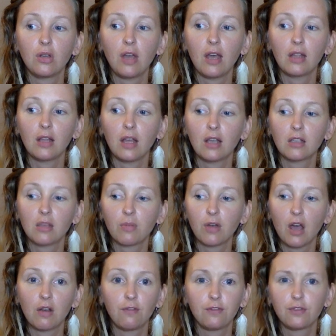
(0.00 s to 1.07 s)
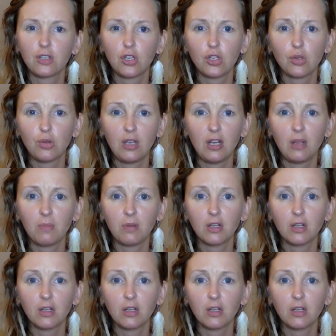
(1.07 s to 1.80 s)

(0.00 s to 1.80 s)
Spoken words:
you had like some kind of tissue eating